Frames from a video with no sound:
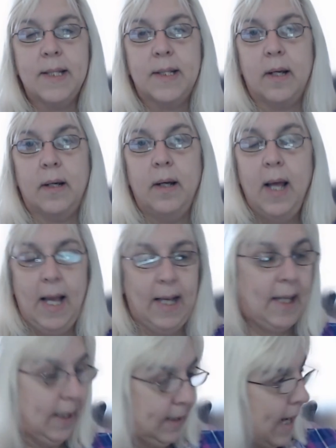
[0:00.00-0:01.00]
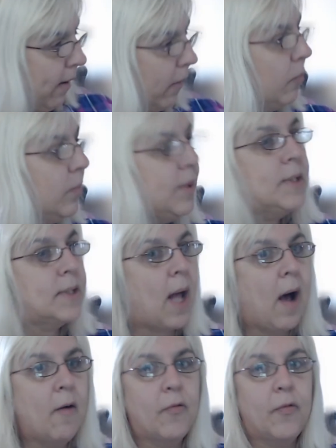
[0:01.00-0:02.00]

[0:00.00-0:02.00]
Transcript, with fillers: uh, get on with stuff.